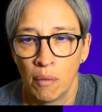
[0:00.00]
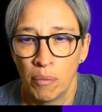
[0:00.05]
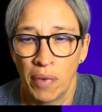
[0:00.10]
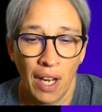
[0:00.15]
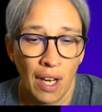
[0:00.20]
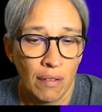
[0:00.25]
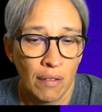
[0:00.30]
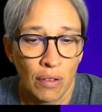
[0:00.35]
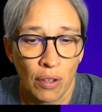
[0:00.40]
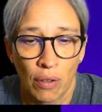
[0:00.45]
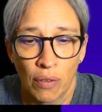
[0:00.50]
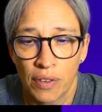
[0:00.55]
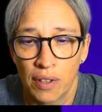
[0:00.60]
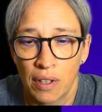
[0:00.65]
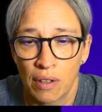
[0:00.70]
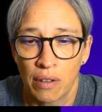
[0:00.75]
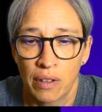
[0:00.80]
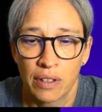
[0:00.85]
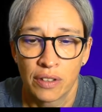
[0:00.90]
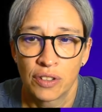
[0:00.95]
Behavioral
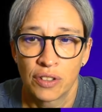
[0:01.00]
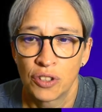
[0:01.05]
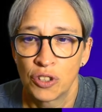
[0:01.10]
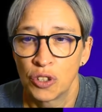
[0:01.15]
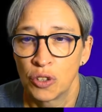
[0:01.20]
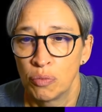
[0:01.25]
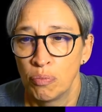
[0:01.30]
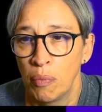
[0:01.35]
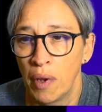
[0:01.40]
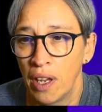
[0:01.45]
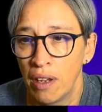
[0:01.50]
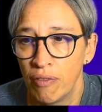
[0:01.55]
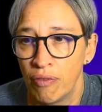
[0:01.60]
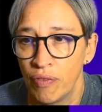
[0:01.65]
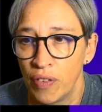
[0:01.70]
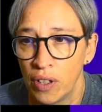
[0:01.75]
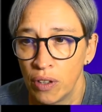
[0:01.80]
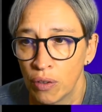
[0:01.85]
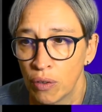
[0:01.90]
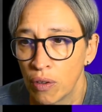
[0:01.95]
theorists may
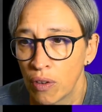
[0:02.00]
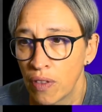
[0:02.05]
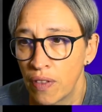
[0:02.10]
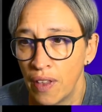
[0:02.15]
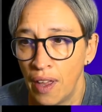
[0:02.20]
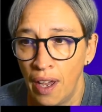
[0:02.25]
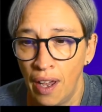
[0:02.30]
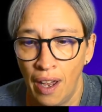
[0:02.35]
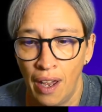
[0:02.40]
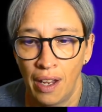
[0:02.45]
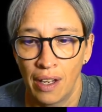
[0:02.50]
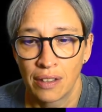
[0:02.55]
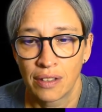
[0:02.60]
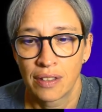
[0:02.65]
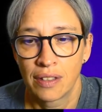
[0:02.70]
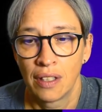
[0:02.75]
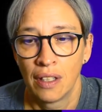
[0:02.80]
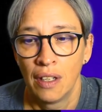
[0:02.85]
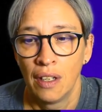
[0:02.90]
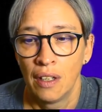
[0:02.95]
feel
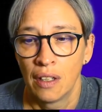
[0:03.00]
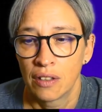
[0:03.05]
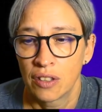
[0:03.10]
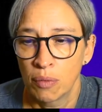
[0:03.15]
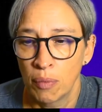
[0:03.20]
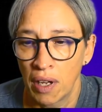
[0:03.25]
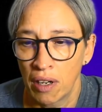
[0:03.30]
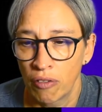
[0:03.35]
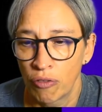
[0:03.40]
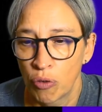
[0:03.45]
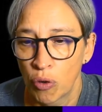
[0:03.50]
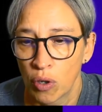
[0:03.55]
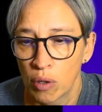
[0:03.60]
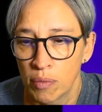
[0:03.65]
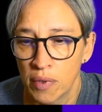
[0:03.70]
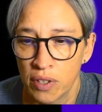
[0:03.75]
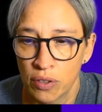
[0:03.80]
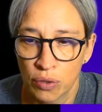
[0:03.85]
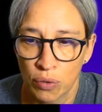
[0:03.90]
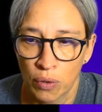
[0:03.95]
that
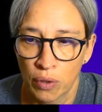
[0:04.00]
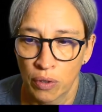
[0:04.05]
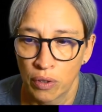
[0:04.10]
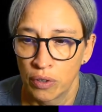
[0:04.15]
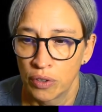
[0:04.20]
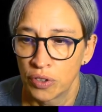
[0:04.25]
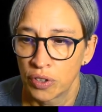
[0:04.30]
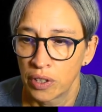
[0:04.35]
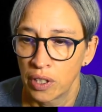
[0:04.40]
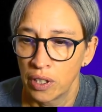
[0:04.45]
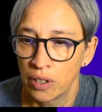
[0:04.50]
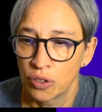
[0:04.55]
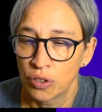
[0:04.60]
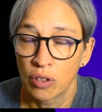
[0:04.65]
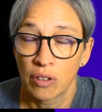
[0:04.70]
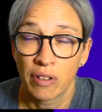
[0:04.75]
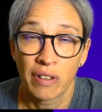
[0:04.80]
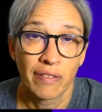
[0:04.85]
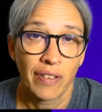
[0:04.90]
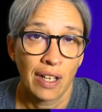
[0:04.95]
somatoform disorders can
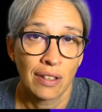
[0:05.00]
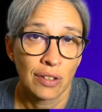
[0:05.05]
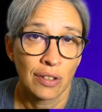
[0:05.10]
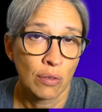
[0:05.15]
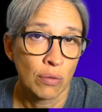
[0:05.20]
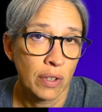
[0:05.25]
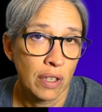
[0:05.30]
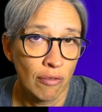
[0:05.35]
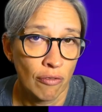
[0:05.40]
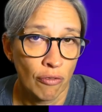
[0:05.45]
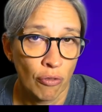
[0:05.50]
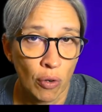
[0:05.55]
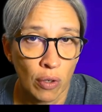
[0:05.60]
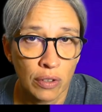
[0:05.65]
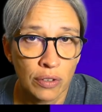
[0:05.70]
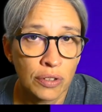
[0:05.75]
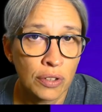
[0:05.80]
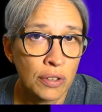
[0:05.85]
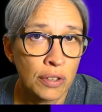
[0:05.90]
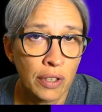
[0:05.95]
serve as a
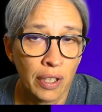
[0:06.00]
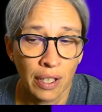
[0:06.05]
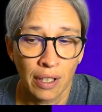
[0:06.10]
reinforcer,